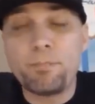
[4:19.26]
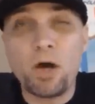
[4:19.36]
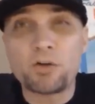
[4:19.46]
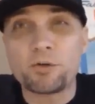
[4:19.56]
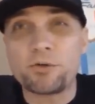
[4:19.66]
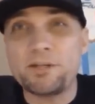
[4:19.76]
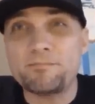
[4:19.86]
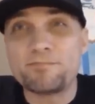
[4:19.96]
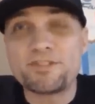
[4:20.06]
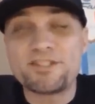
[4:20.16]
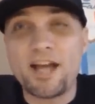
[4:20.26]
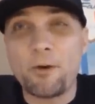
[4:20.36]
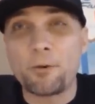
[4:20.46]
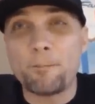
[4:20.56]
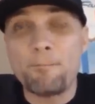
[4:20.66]
puckery
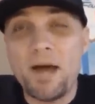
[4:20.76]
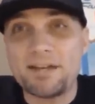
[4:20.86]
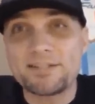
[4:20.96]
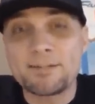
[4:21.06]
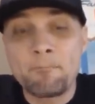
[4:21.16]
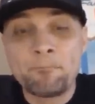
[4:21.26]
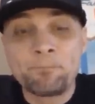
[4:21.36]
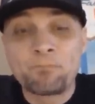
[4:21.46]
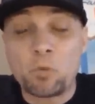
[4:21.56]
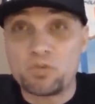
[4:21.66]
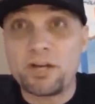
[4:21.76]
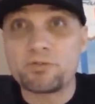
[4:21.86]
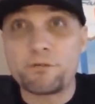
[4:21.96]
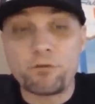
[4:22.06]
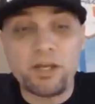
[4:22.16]
sour mess, which I
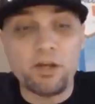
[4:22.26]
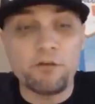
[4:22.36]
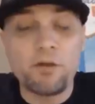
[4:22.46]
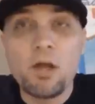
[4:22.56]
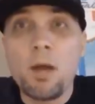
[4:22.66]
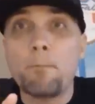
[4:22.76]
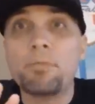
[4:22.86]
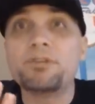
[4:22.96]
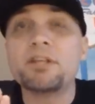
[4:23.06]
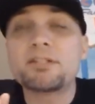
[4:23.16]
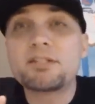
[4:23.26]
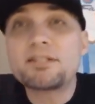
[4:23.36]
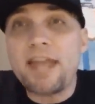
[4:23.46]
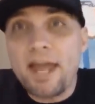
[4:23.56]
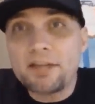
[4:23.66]
was afraid of. But the
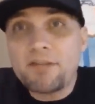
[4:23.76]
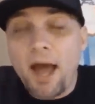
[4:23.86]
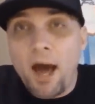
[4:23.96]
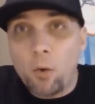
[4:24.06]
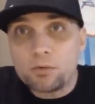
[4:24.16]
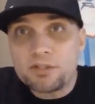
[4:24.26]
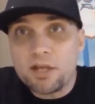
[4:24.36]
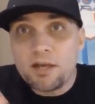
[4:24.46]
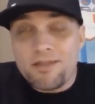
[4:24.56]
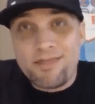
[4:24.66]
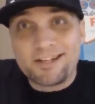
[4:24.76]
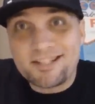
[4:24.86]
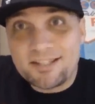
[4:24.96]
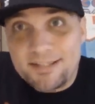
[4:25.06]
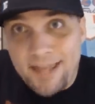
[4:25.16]
standout, the
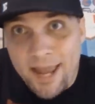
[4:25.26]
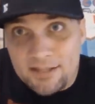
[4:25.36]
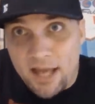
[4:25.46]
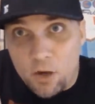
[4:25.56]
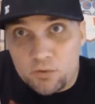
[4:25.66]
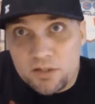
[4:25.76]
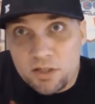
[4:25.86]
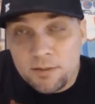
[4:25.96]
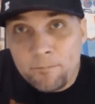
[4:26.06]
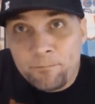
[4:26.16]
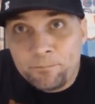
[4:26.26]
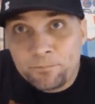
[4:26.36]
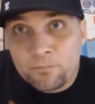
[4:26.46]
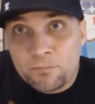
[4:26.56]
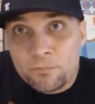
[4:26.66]
standout,
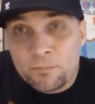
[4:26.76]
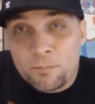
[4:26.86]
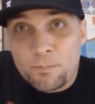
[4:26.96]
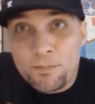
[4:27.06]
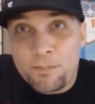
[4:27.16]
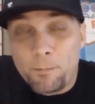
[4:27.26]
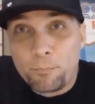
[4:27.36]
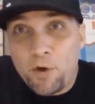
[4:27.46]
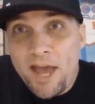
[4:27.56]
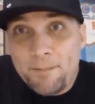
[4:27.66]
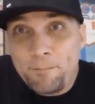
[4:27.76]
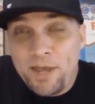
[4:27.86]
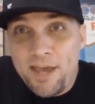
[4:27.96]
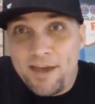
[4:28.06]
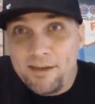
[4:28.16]
the Brad
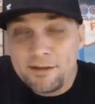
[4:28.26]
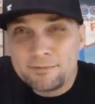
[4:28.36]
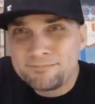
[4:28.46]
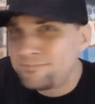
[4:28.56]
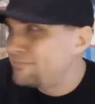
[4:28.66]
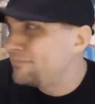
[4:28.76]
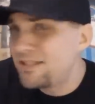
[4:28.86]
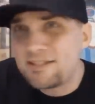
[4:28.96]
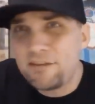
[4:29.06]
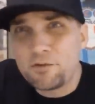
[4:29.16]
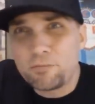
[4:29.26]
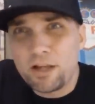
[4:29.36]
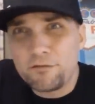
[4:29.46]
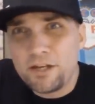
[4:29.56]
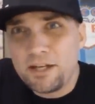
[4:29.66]
Pitt is he even
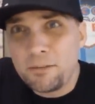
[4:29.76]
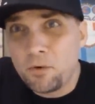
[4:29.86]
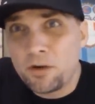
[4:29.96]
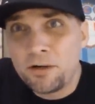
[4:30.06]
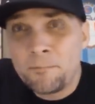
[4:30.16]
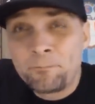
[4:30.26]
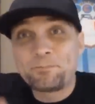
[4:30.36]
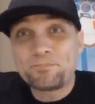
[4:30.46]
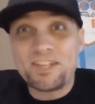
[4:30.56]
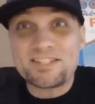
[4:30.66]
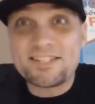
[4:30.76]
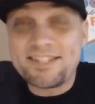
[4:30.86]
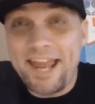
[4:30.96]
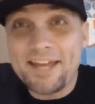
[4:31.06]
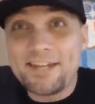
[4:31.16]
relevant anymore? The
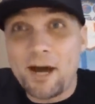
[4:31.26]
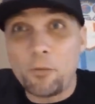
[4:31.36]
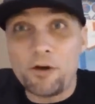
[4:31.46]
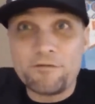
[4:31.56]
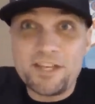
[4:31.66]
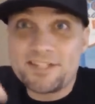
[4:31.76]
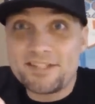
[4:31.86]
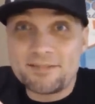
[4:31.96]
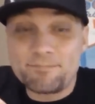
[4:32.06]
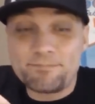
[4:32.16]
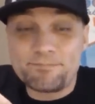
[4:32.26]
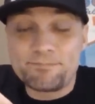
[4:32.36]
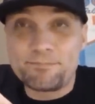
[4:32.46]
standout of this